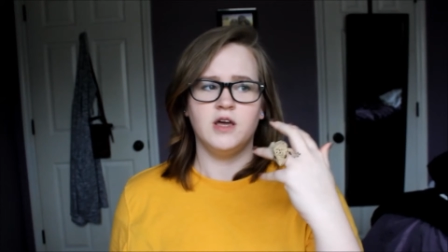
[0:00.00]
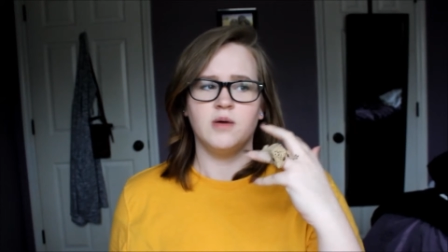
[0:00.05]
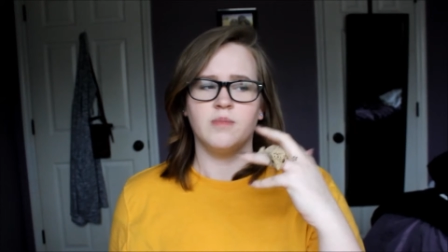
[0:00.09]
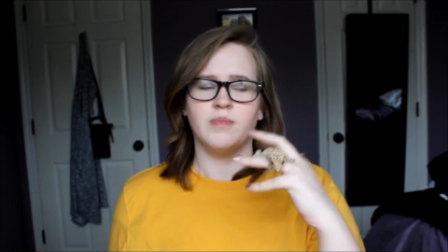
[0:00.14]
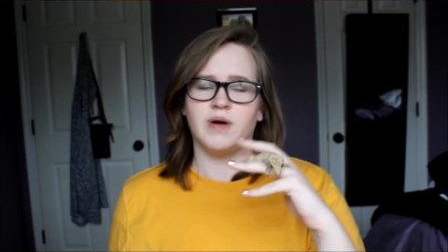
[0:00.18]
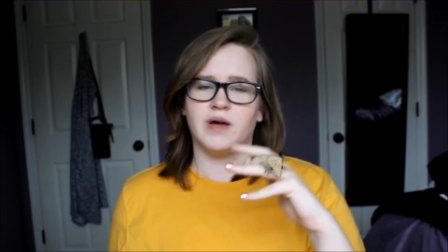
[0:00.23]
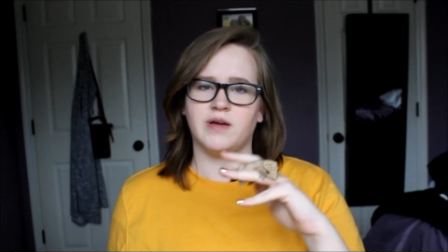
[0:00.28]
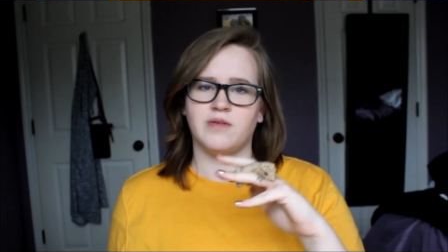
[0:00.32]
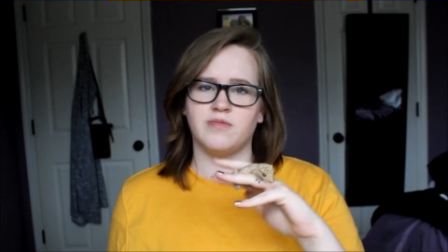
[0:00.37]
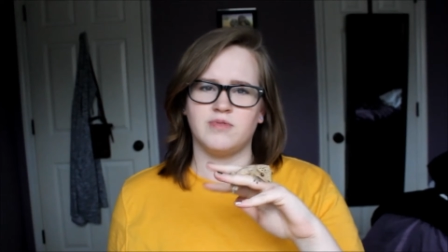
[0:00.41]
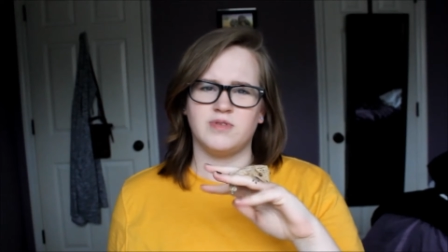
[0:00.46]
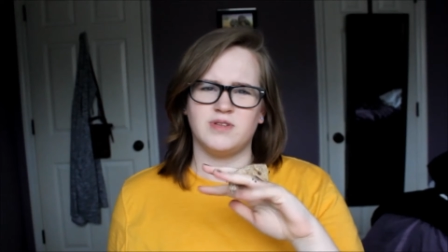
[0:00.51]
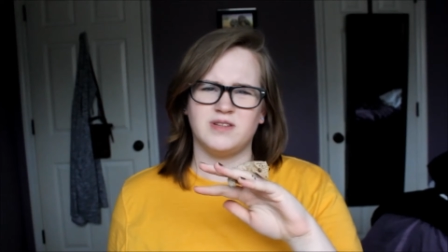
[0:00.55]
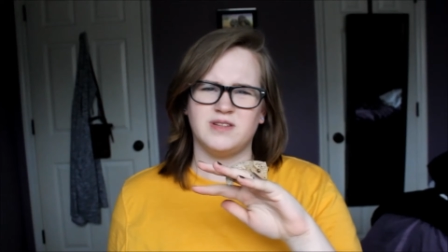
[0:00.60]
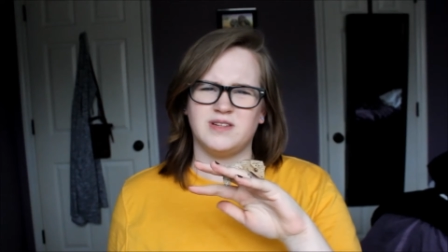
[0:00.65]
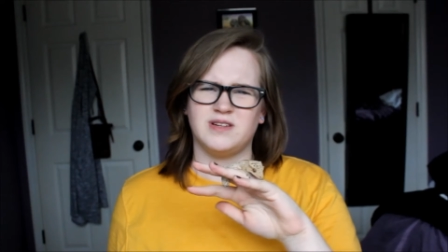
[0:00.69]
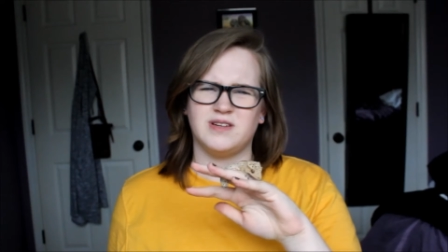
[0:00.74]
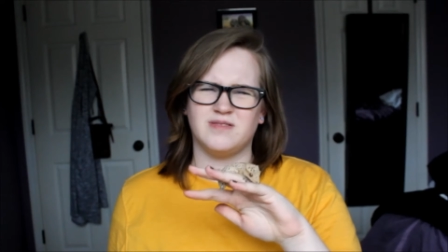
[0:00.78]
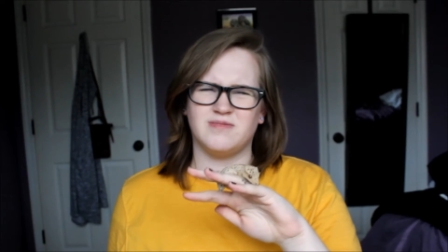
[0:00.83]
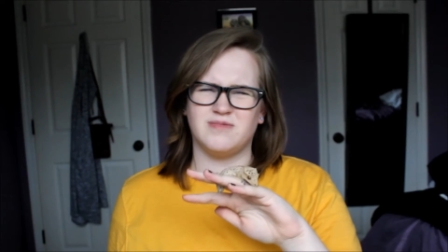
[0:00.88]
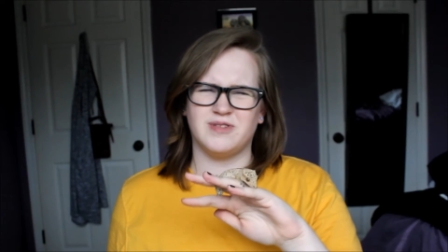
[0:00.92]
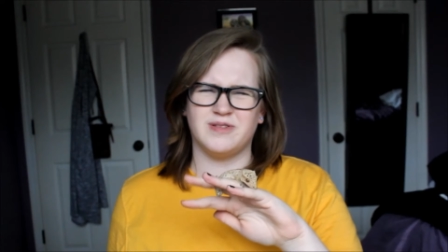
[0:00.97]
but I really
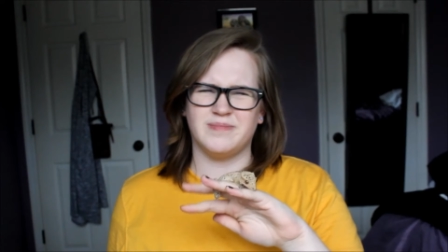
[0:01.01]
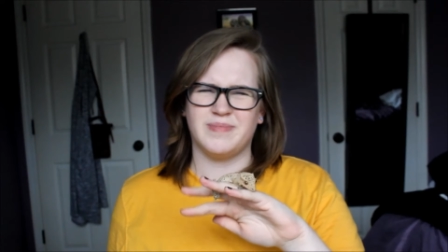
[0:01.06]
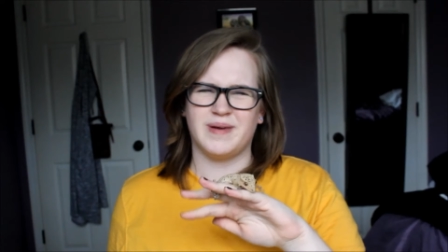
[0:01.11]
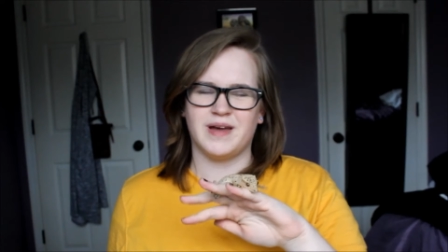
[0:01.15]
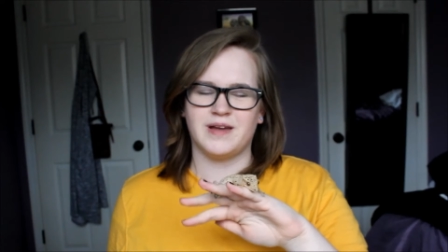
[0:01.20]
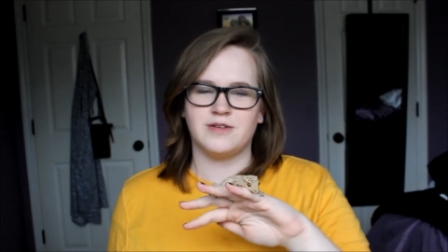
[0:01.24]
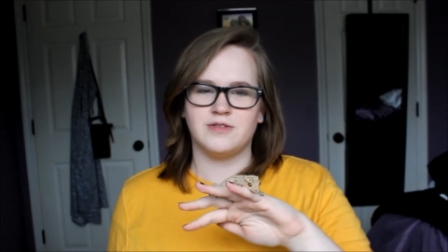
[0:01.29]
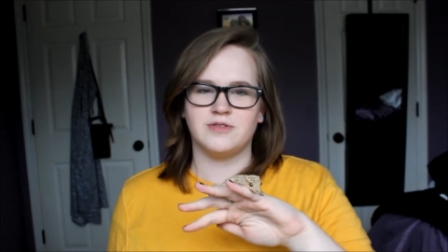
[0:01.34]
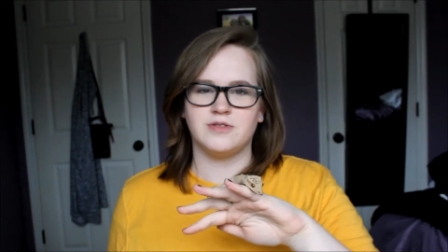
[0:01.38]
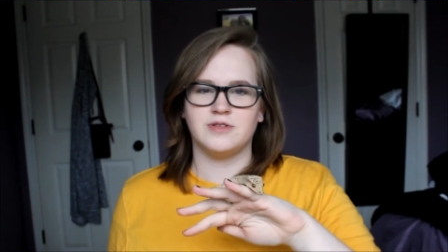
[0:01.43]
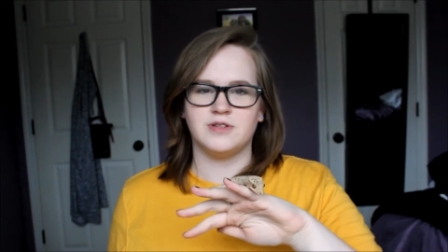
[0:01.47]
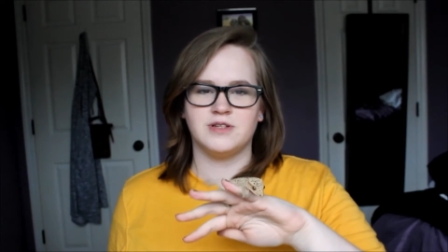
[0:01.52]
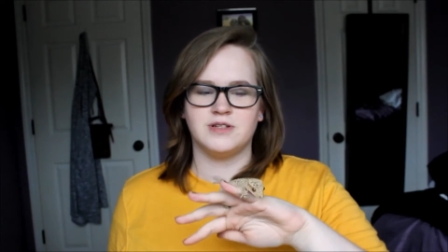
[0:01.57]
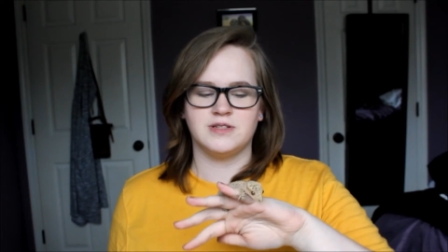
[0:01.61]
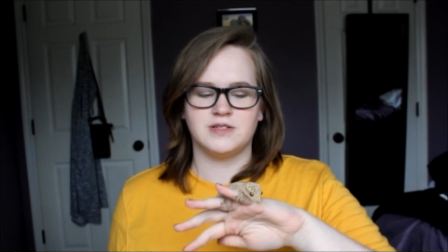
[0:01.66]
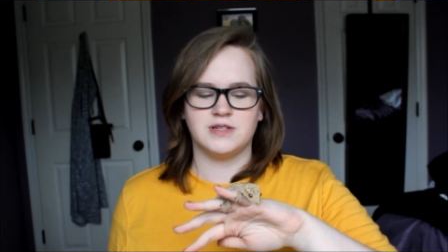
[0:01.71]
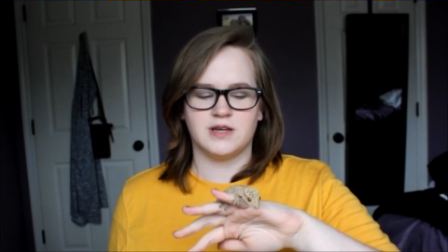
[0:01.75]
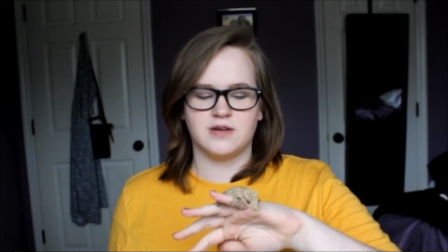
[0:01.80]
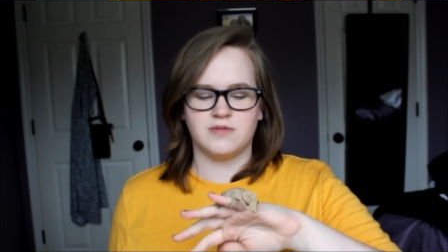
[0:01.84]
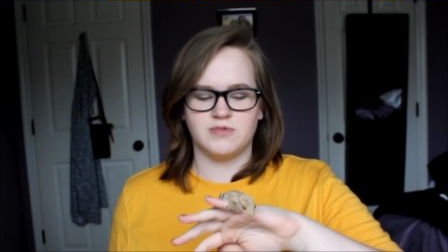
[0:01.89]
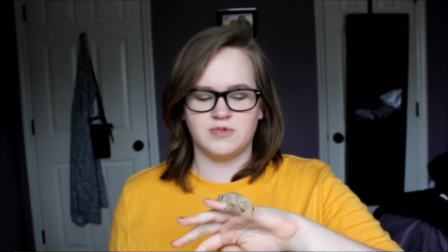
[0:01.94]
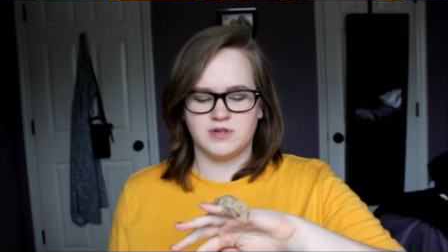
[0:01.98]
didn't want patternless.
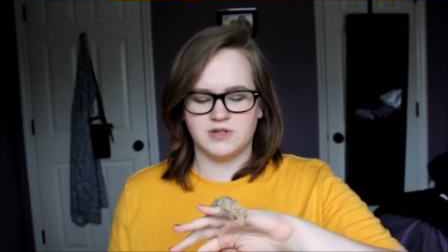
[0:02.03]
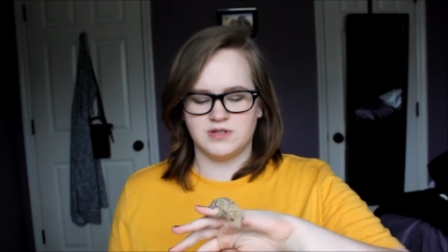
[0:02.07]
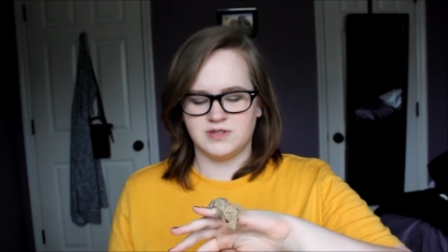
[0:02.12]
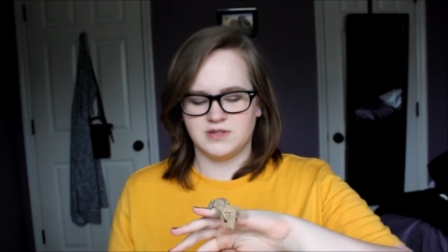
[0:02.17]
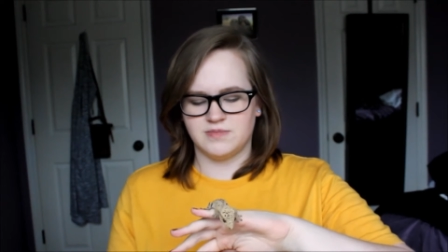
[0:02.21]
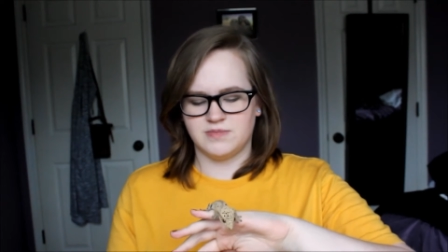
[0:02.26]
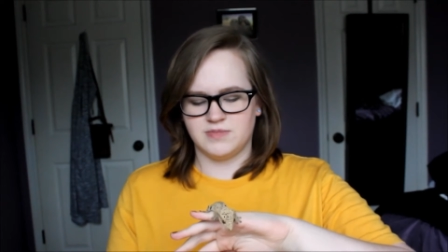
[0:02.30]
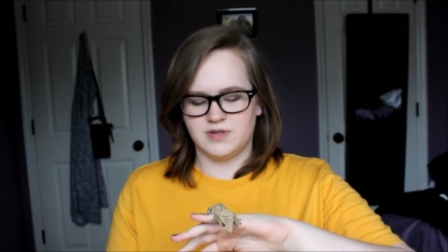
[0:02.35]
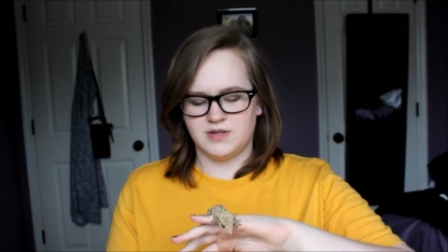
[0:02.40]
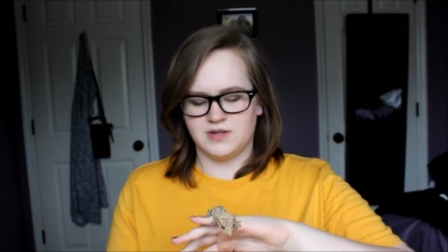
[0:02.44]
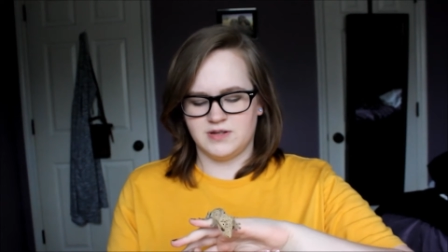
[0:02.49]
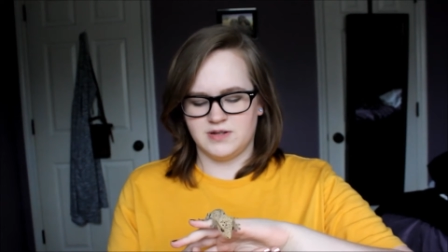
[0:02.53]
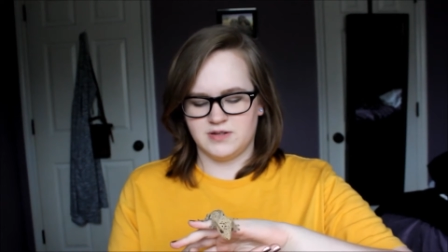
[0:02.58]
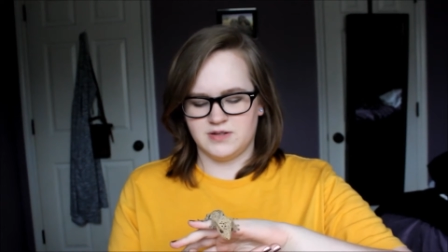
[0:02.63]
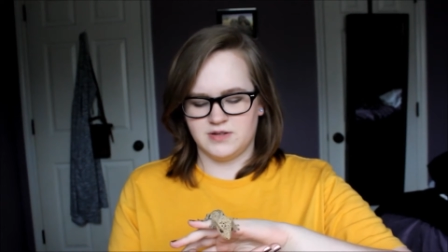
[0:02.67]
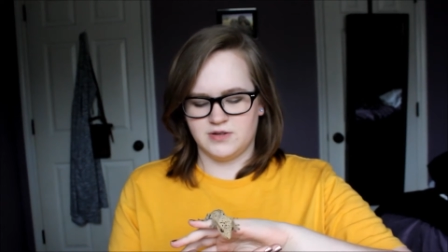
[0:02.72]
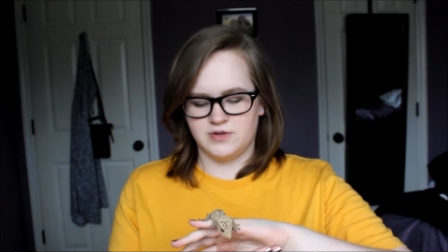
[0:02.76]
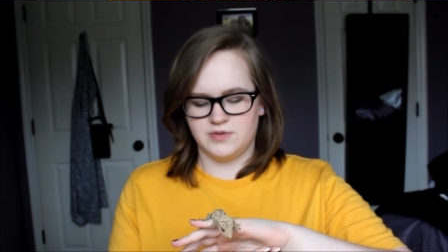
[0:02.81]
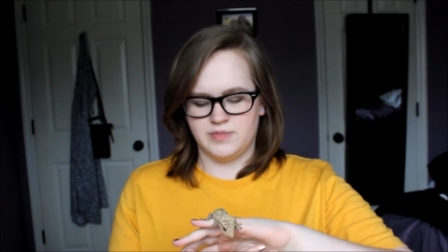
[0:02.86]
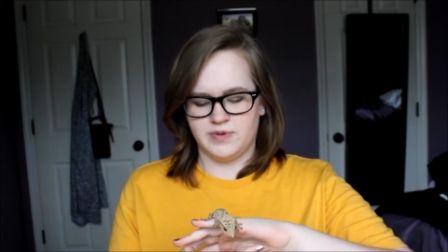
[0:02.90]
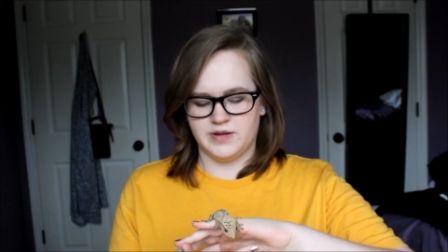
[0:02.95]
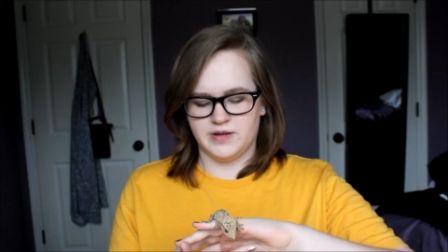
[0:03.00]
I wanted something a
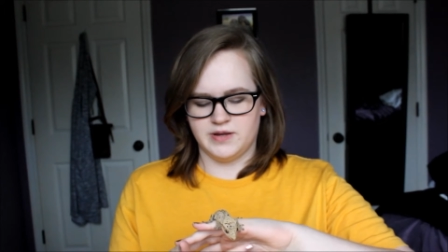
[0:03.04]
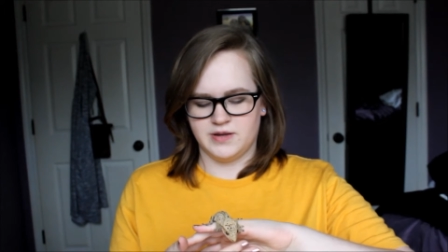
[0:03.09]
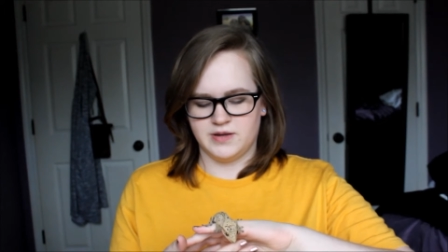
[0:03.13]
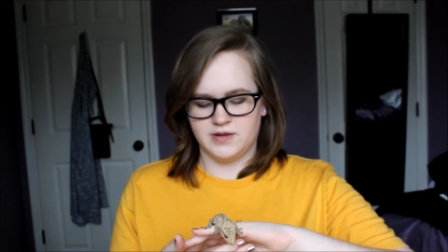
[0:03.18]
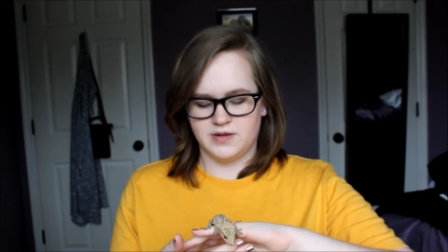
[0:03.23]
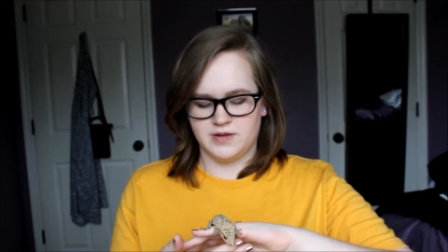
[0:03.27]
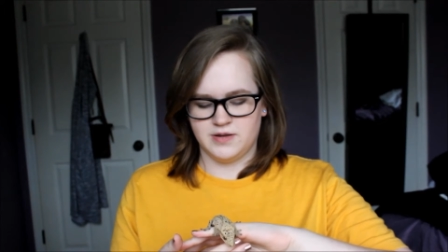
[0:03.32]
little bit,